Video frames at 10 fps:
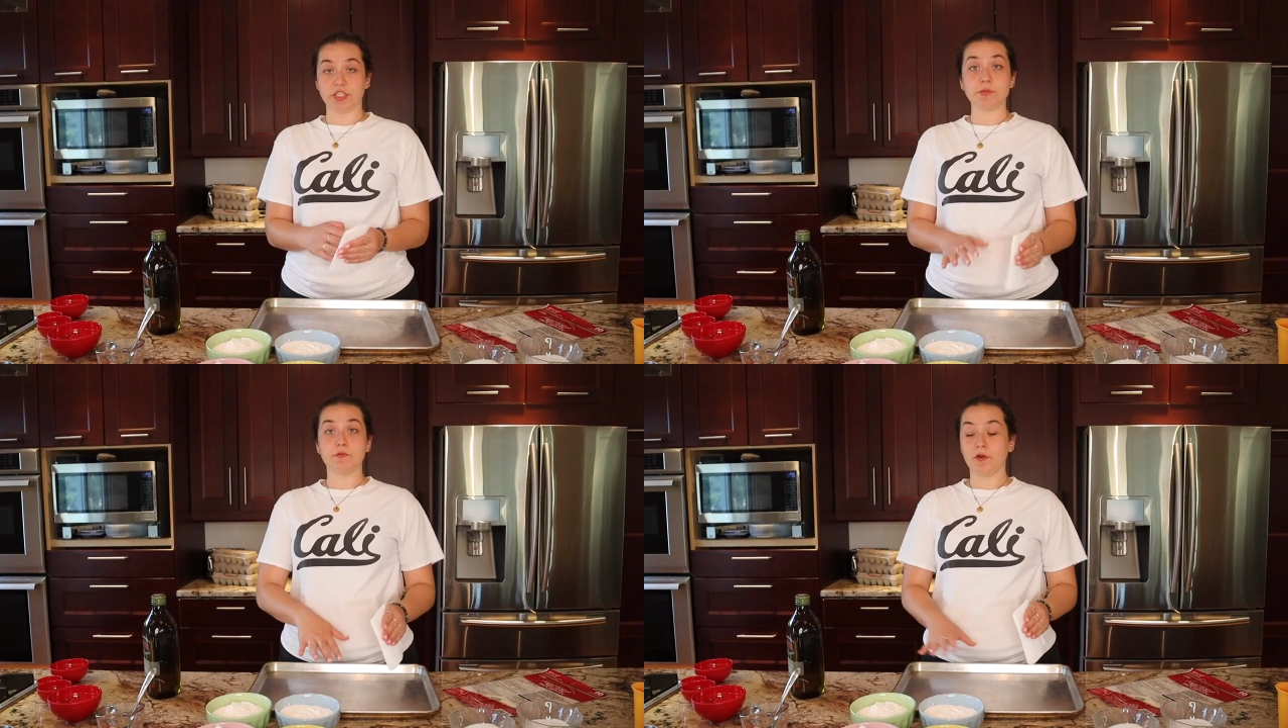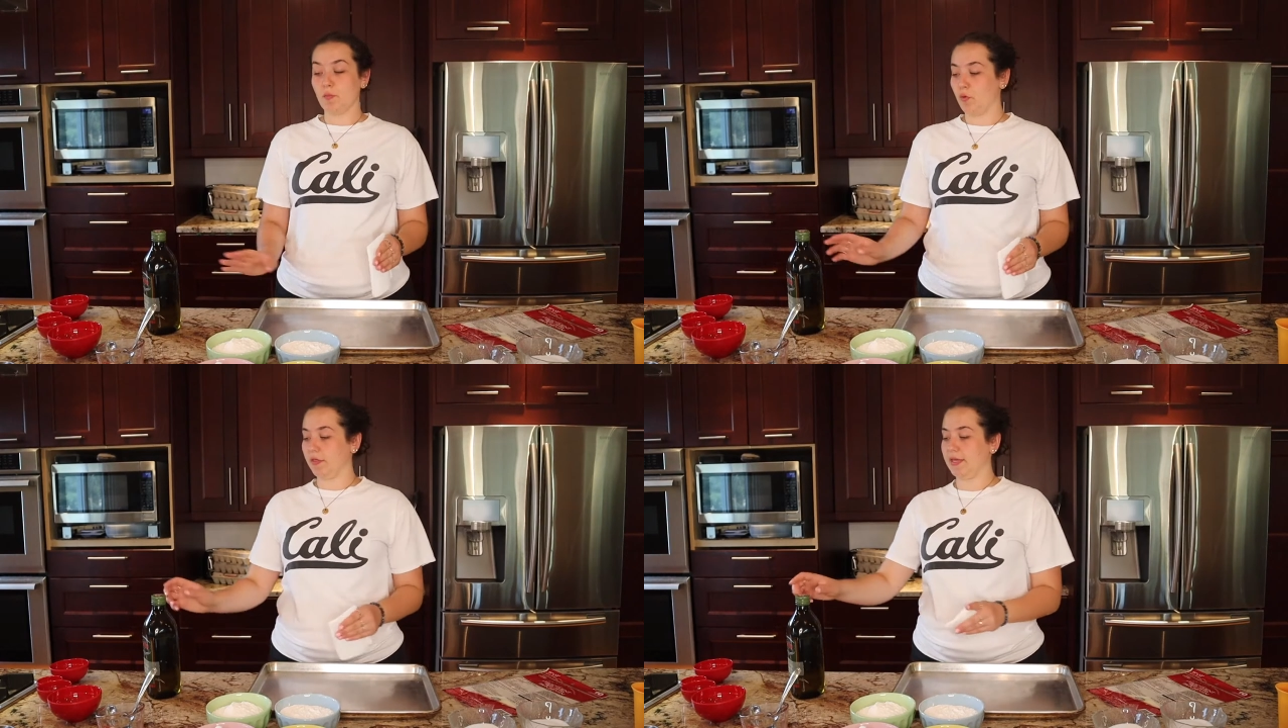just before I
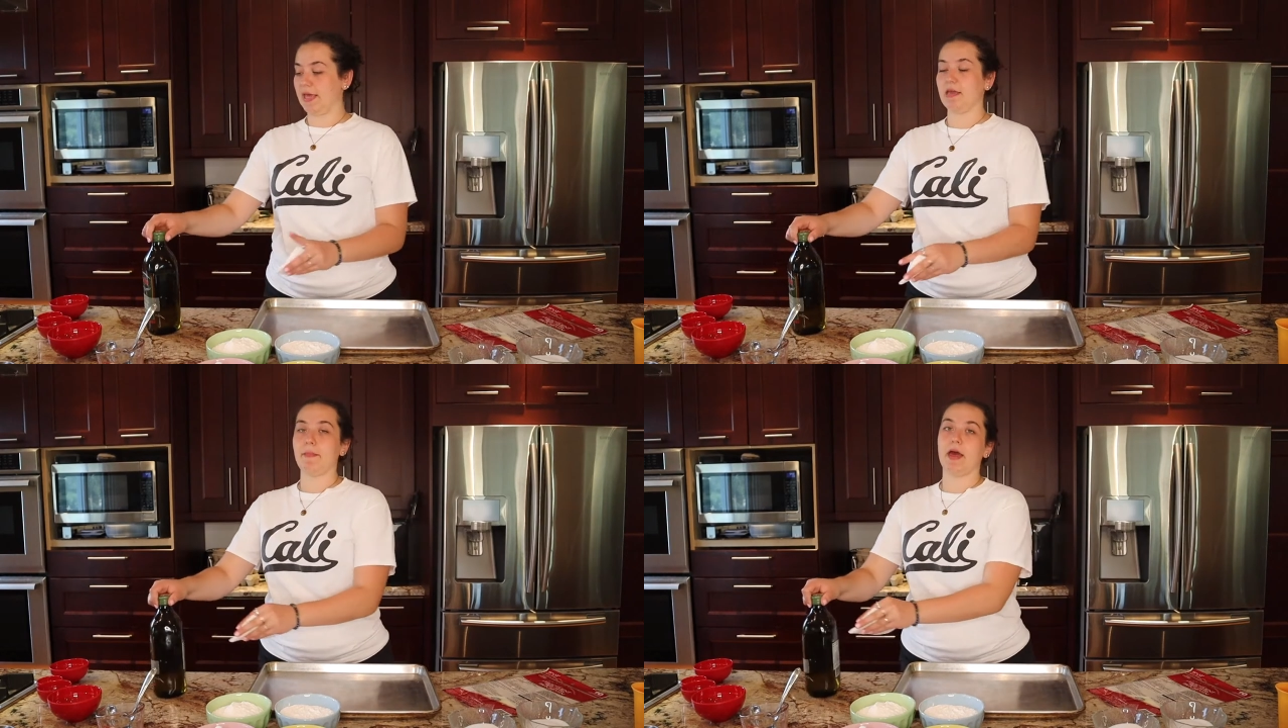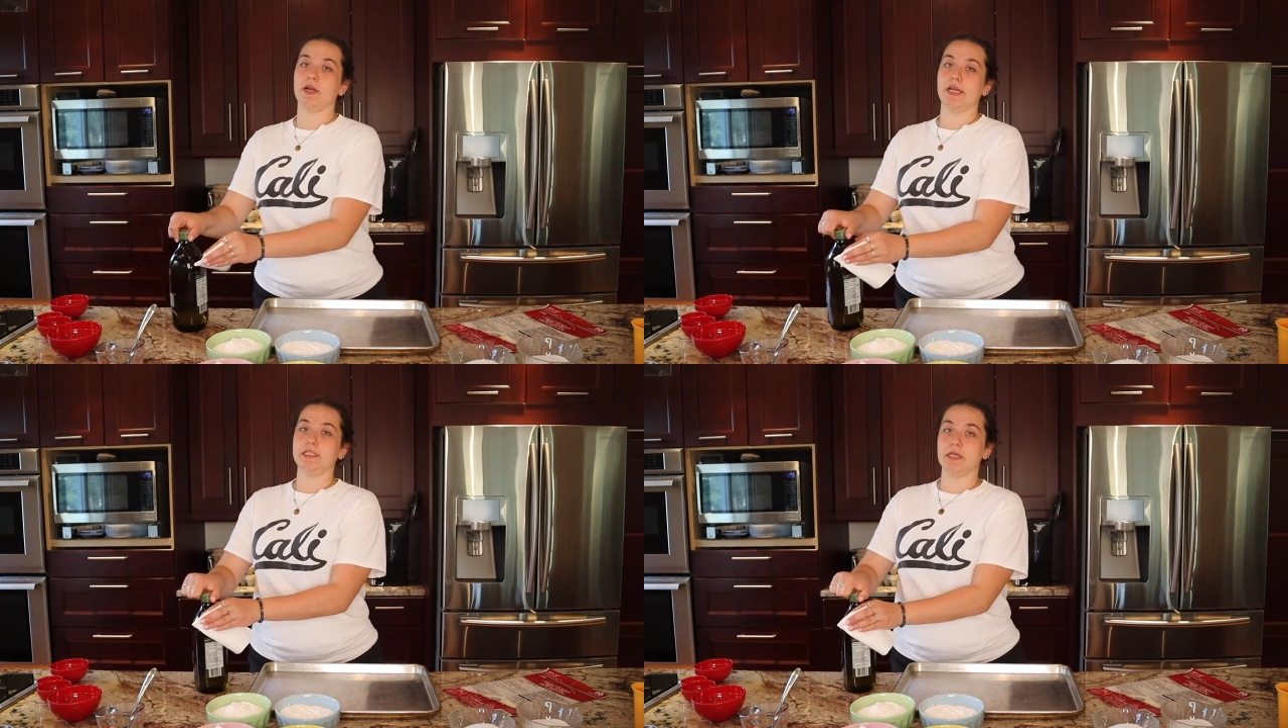pour the cake batter
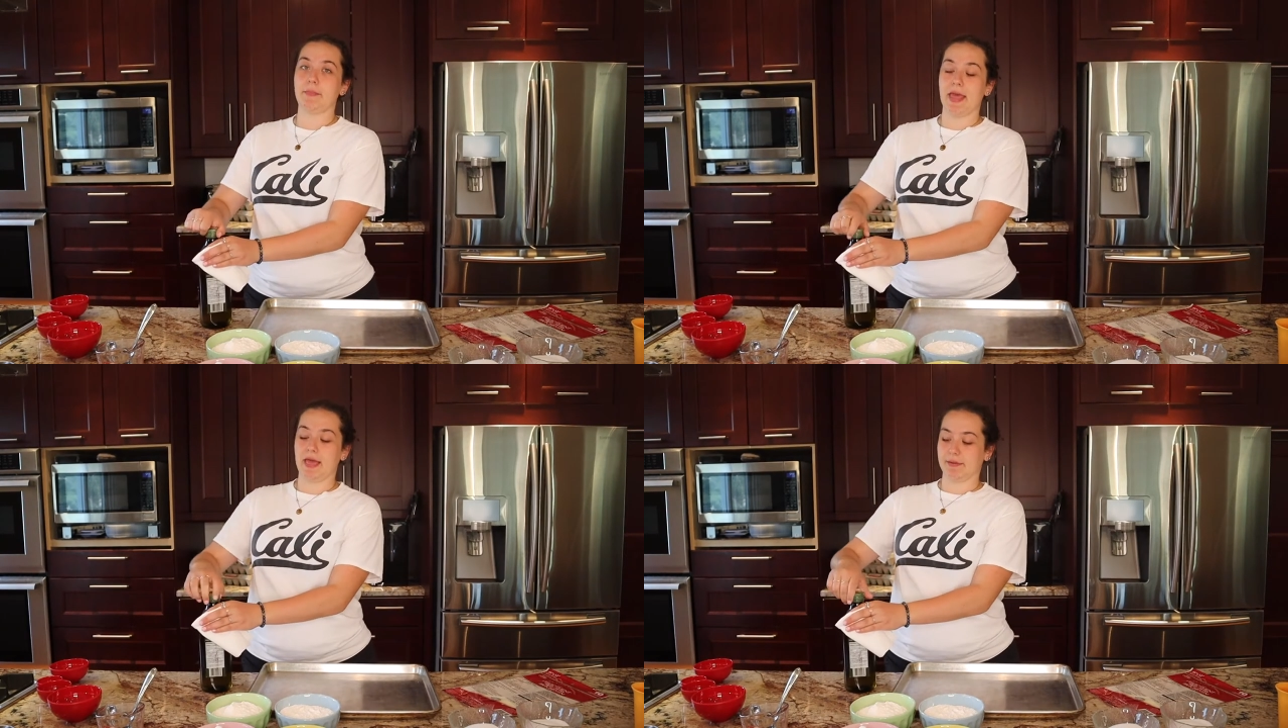into the pan,